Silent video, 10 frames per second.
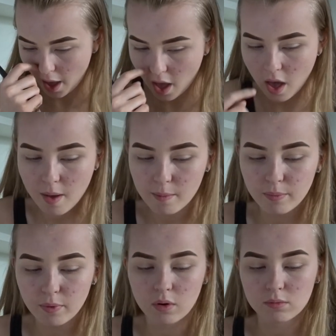
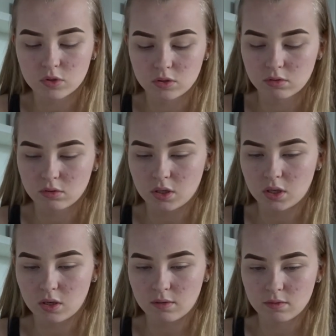But I'm just
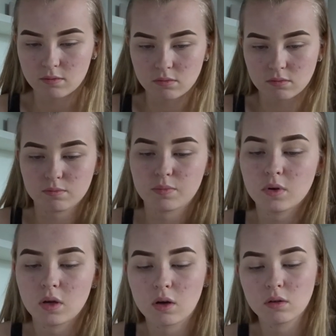gonna
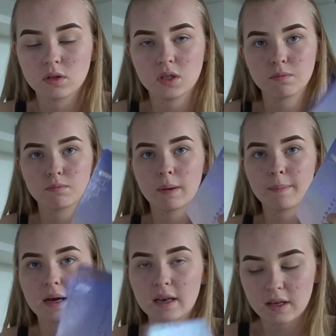put on this my
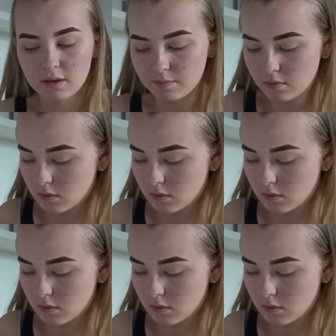palette.